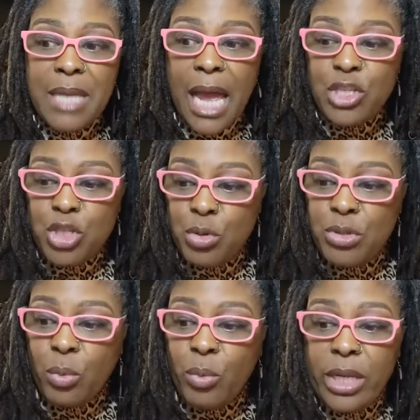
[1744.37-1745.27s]
I just use
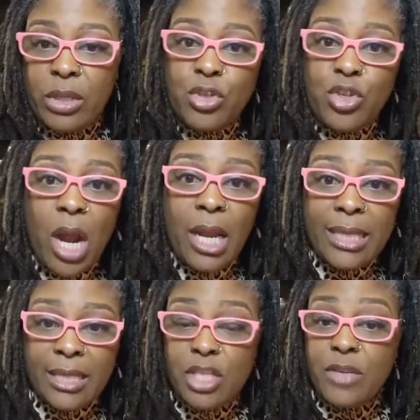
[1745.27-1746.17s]
a regular jar
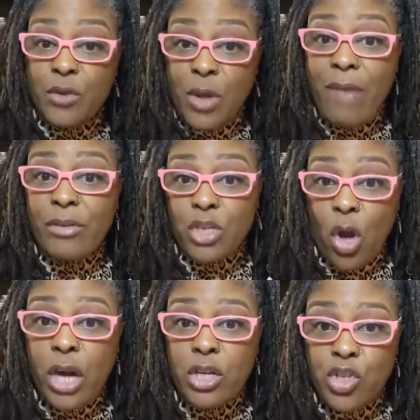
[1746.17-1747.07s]
like this if you have a
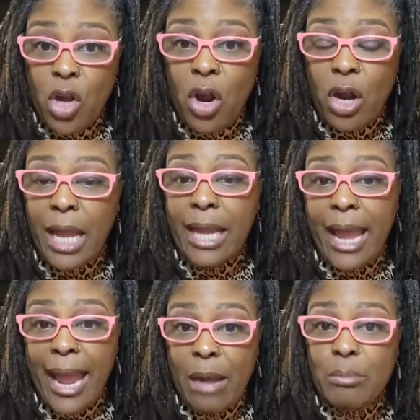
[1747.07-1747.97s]
dark jar like an
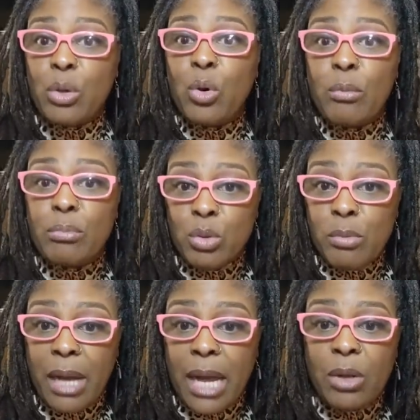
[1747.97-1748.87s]
amber or blue
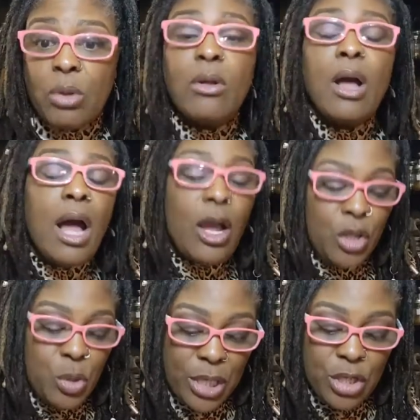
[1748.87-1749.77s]
bottle
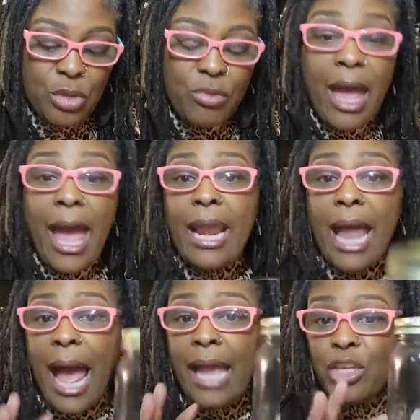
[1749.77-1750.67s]
you can do that
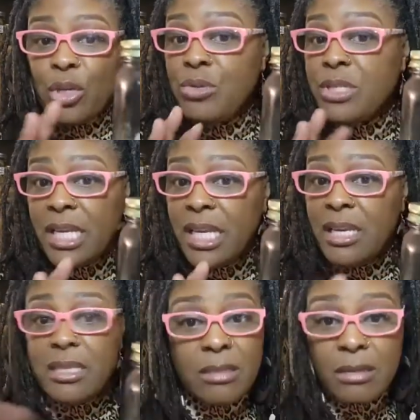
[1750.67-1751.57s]
I use
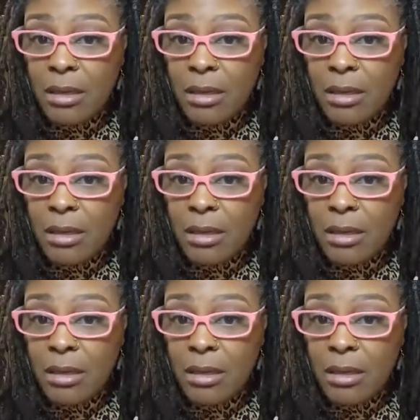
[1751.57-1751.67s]
these